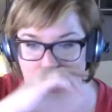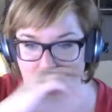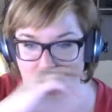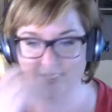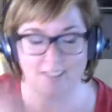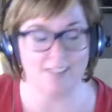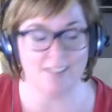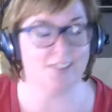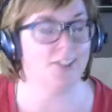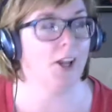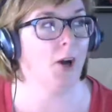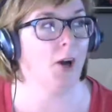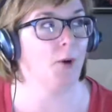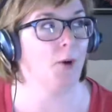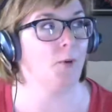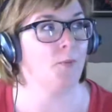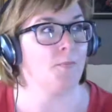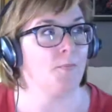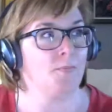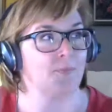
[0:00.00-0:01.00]

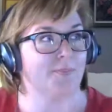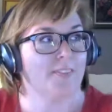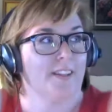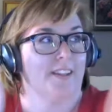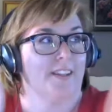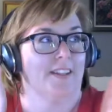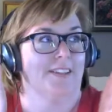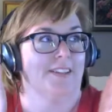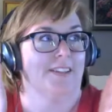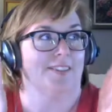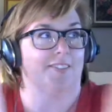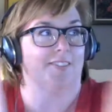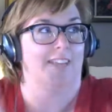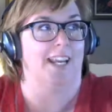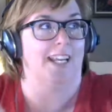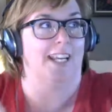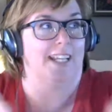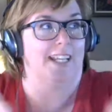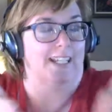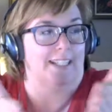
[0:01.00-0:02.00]
so the
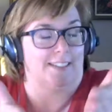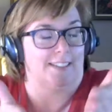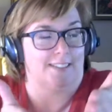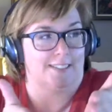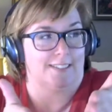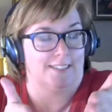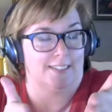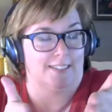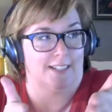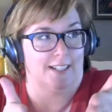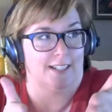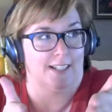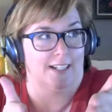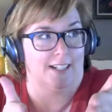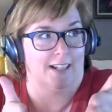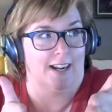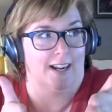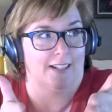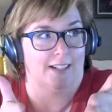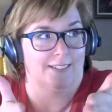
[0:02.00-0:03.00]
thing is,
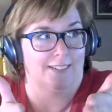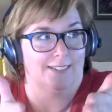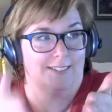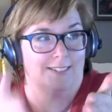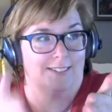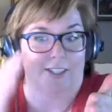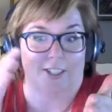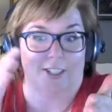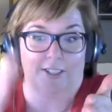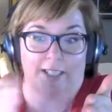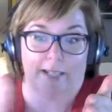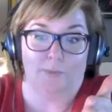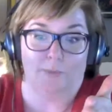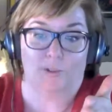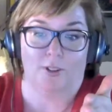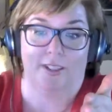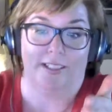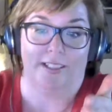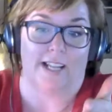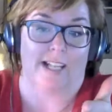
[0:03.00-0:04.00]
so you keep
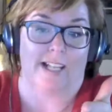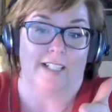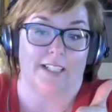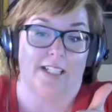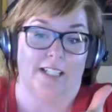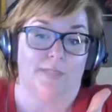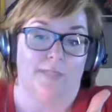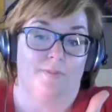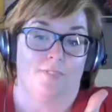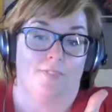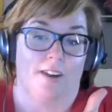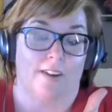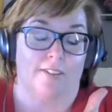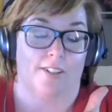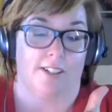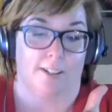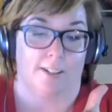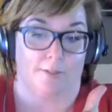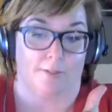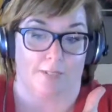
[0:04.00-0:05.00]
doing that. You keep favoriting
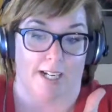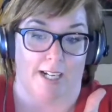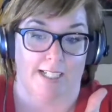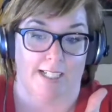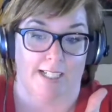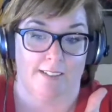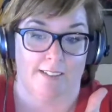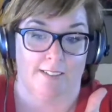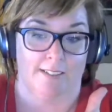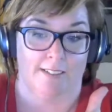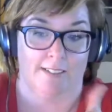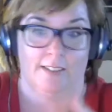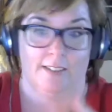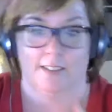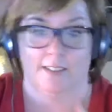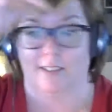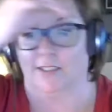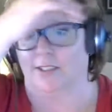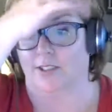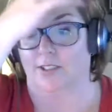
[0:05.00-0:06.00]
them, right?
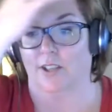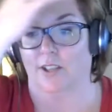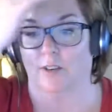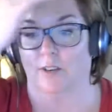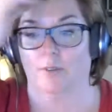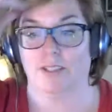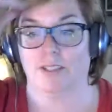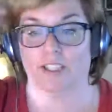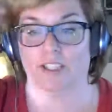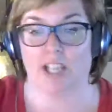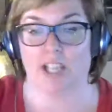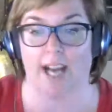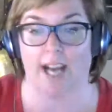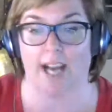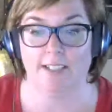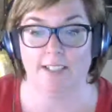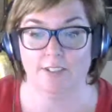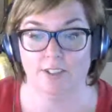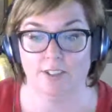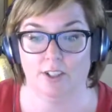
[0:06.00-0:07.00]
So when the chat
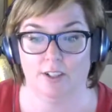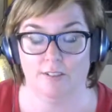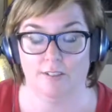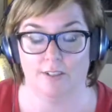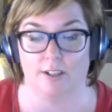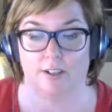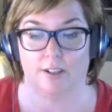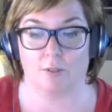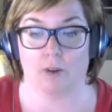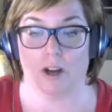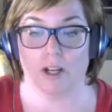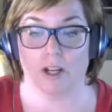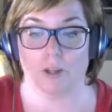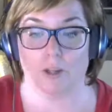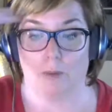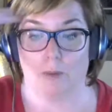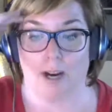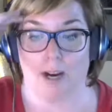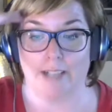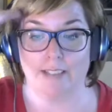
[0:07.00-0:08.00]
is over, while your
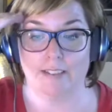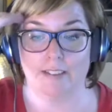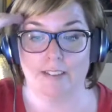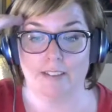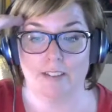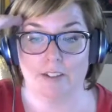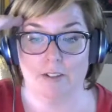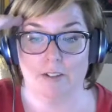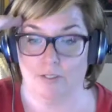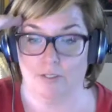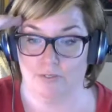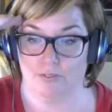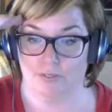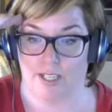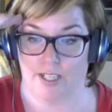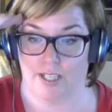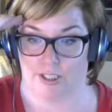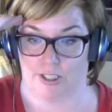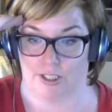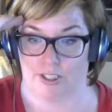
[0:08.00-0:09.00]
mind is still
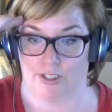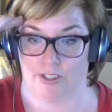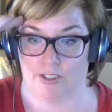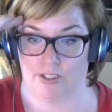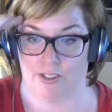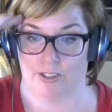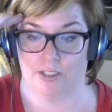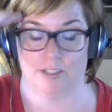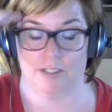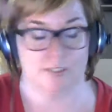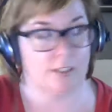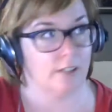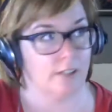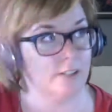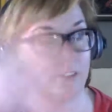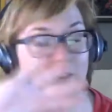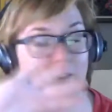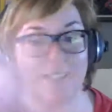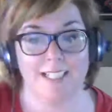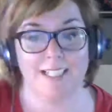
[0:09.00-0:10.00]
fresh, don't
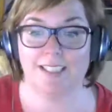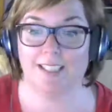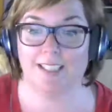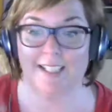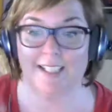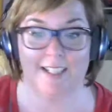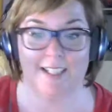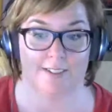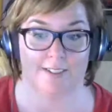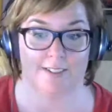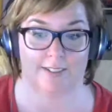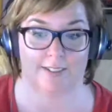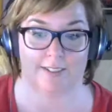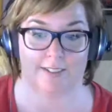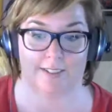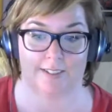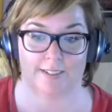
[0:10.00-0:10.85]
do anything else.